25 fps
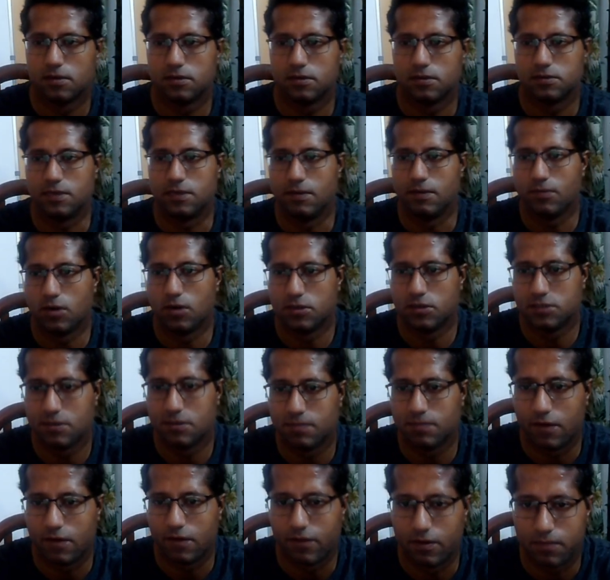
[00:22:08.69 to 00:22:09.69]
Same
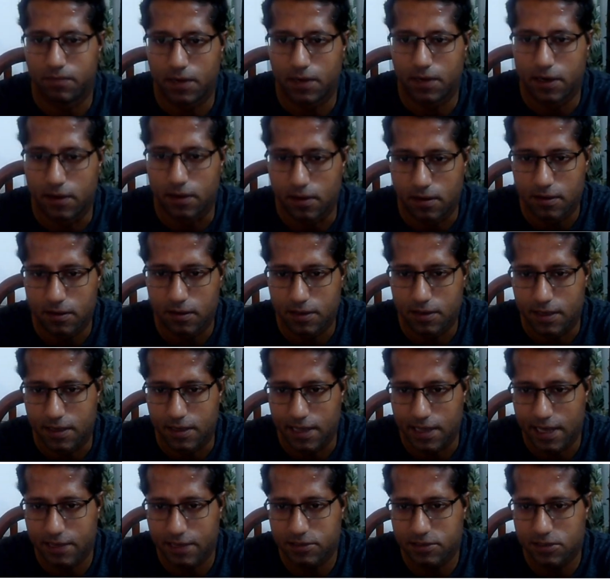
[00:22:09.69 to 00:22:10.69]
concept I have applied here, that
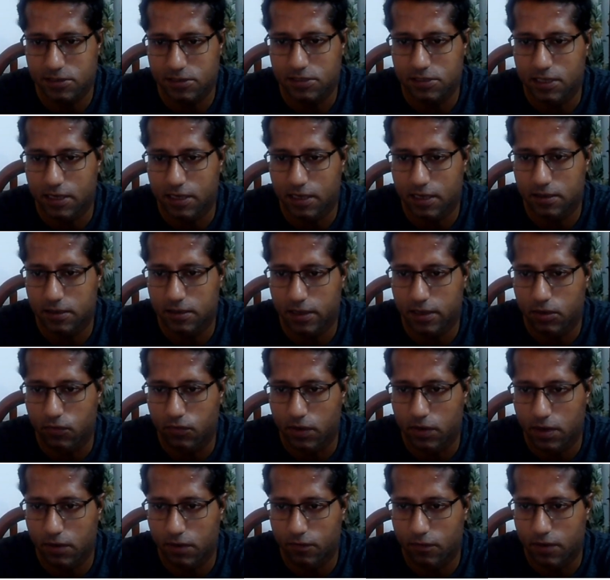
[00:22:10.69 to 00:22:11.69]
x is greater than
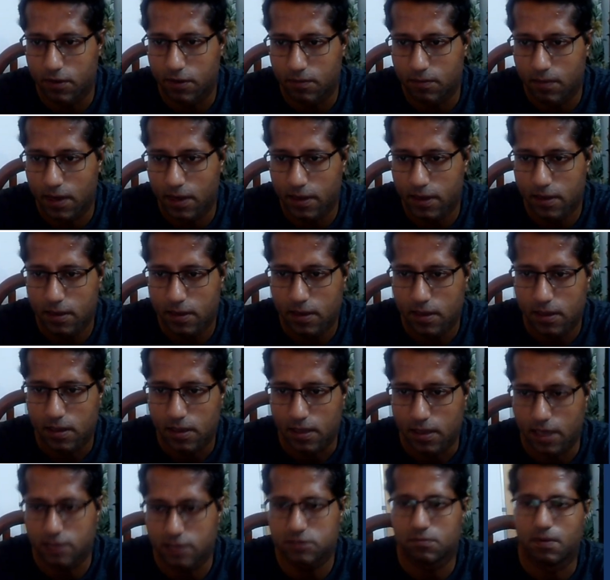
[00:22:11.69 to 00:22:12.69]
21 by
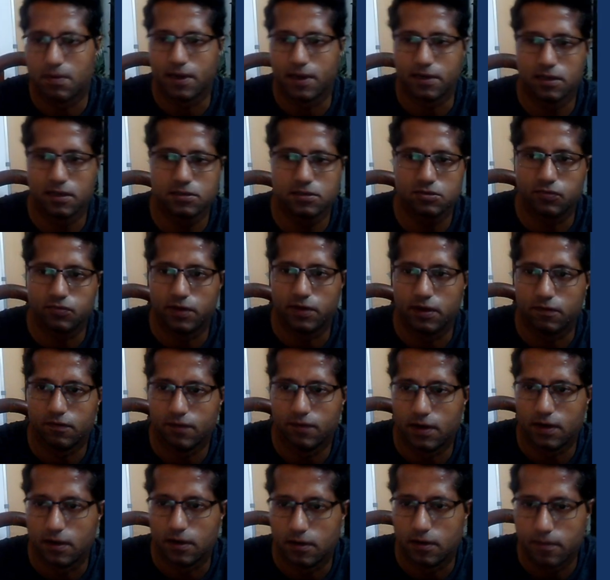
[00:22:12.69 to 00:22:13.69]
x minus
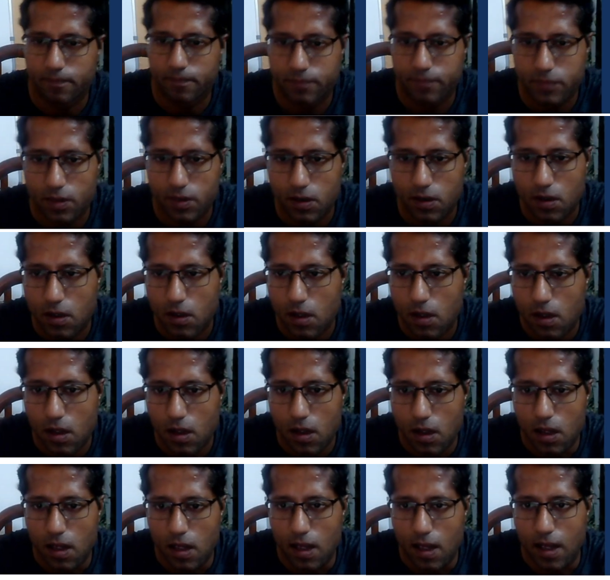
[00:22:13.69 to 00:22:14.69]
21,
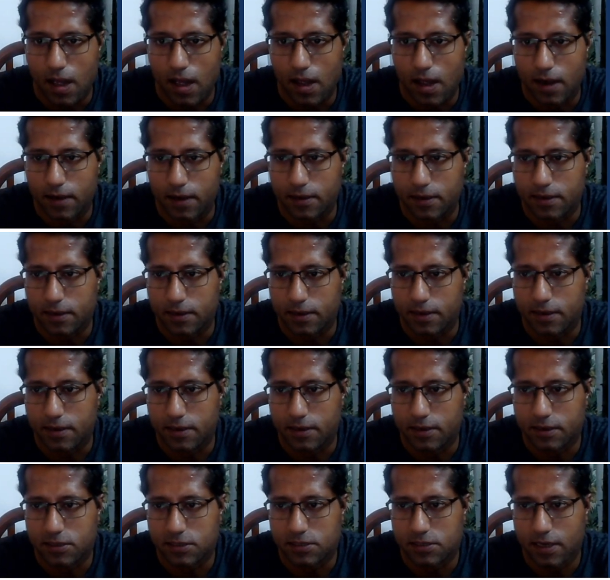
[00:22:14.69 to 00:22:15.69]
and
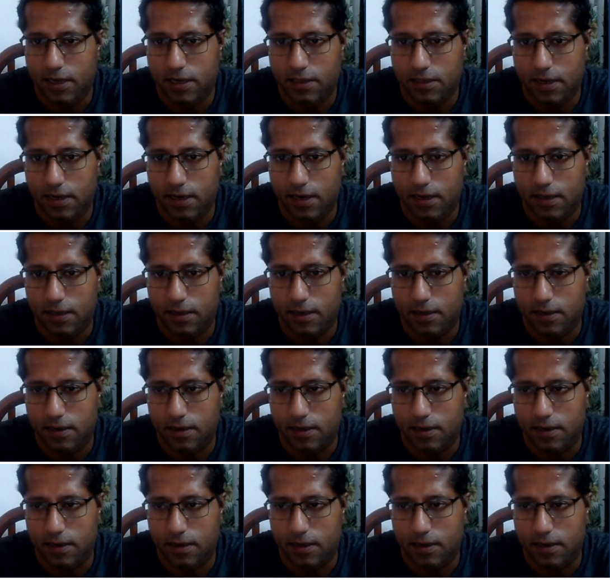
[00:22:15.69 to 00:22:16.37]
it is saying that